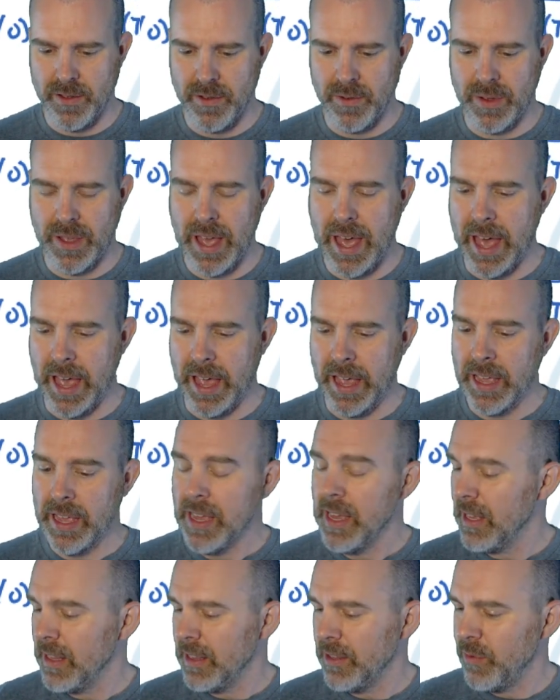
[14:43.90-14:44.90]
Okay,
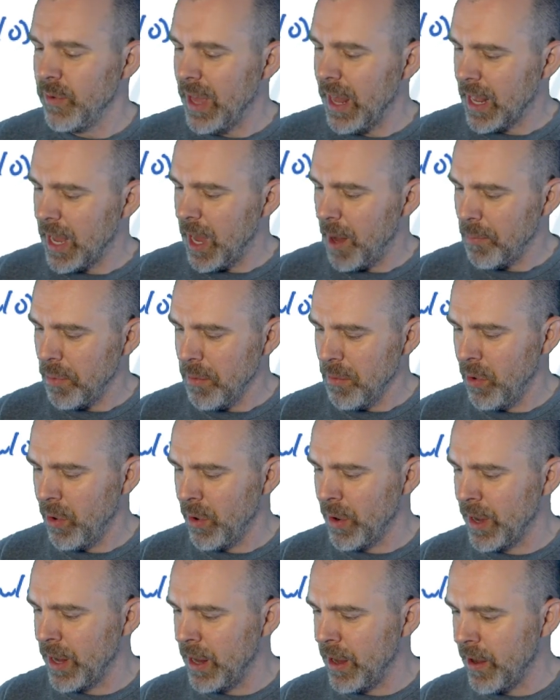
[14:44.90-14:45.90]
we've got a couple
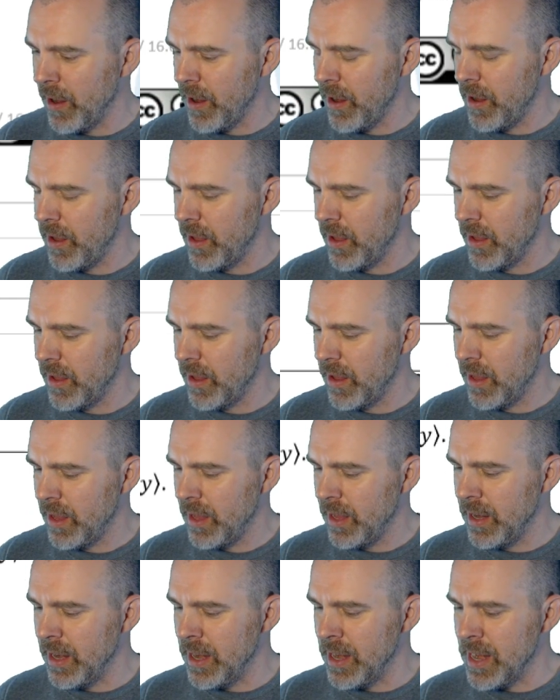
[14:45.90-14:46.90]
more here.
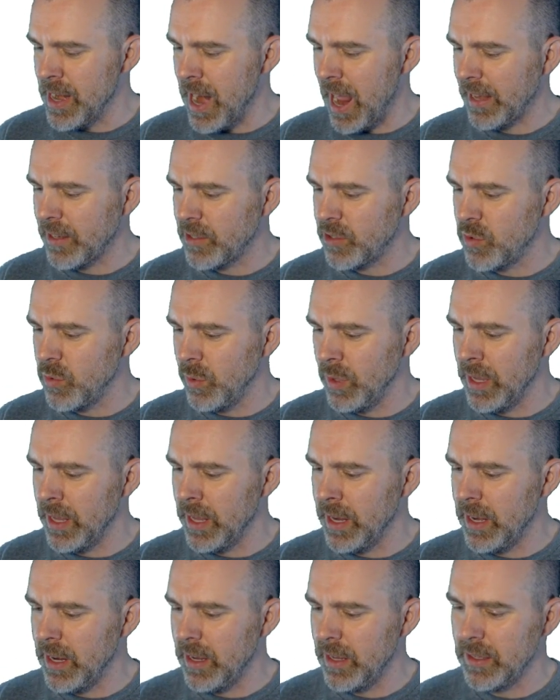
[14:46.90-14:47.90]
Next
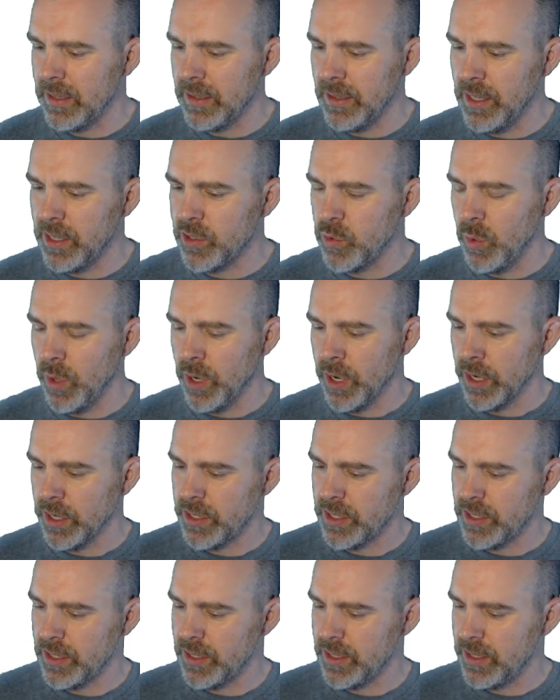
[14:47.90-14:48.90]
one looks
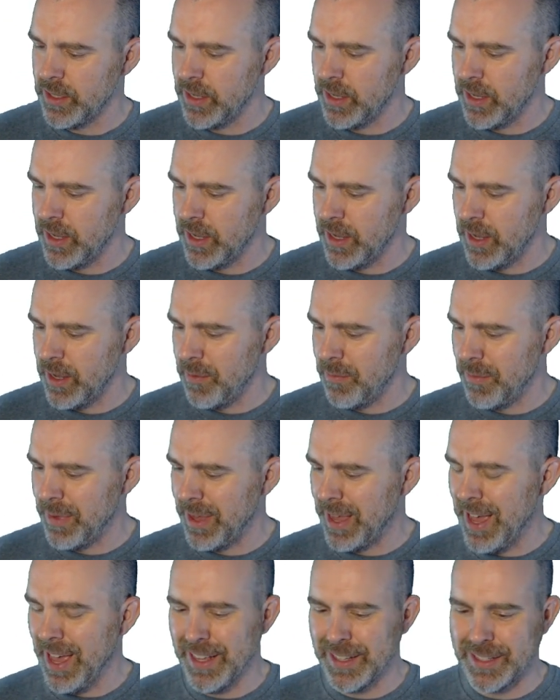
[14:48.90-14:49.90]
worse
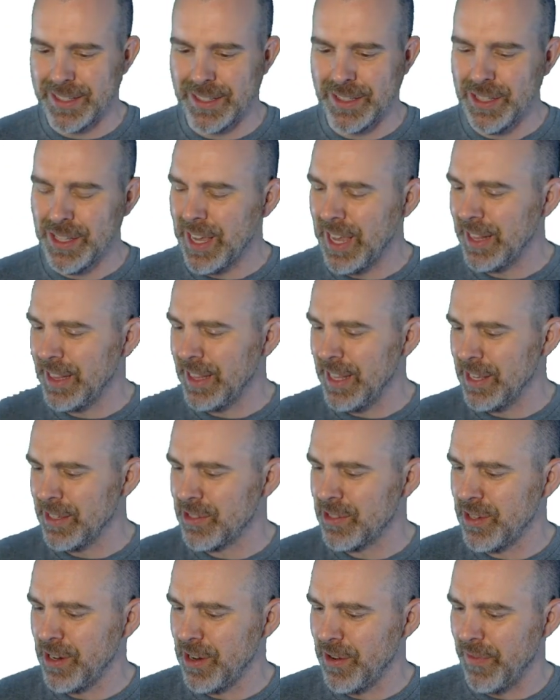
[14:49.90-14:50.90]
because look at
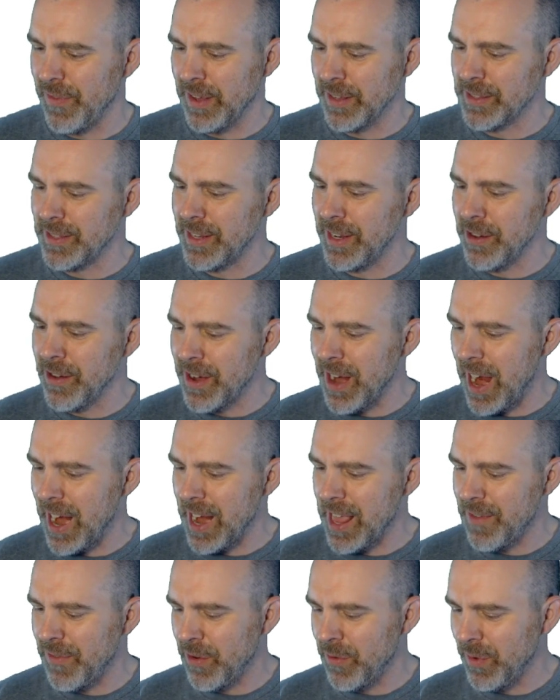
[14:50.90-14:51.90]
this surface, and you're
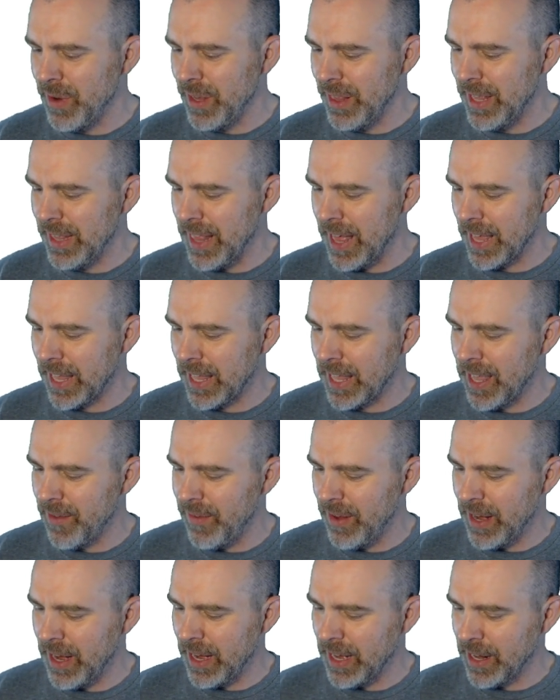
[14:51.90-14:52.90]
not even really like
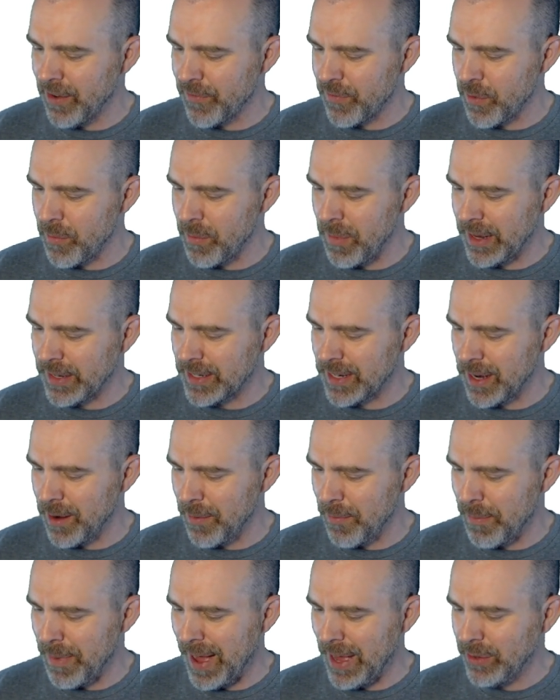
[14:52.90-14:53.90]
given any information
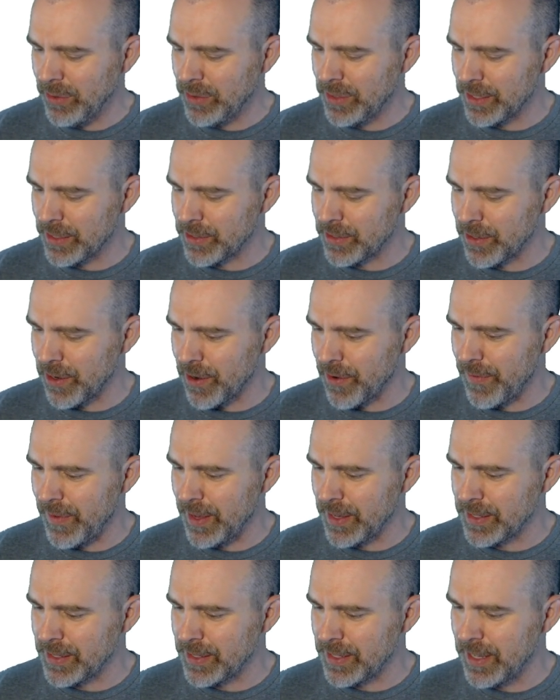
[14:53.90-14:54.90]
about the
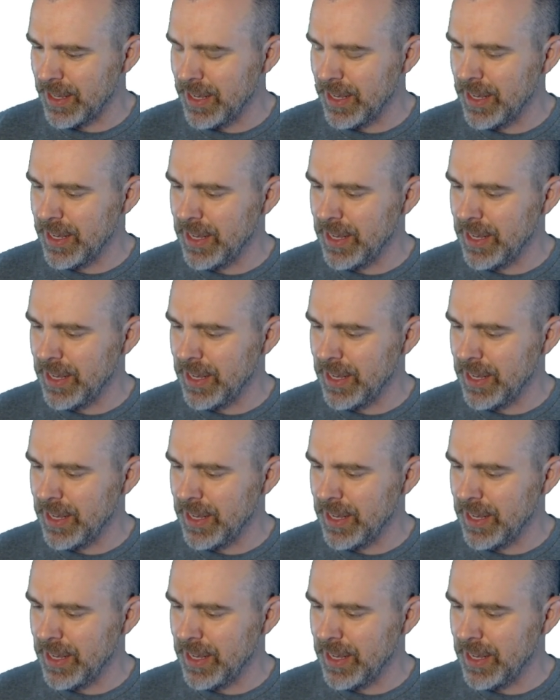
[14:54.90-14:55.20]
surface.